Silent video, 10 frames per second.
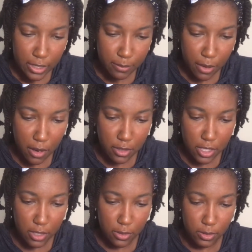probably
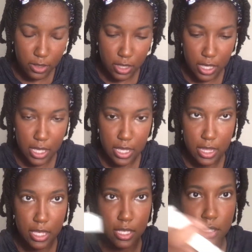use
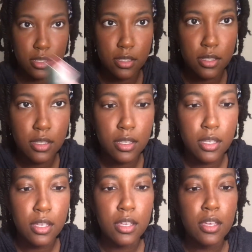this
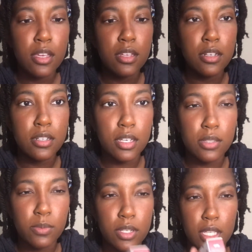
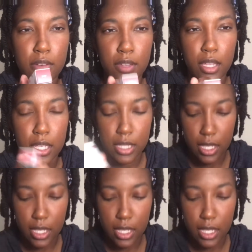dust one because I really like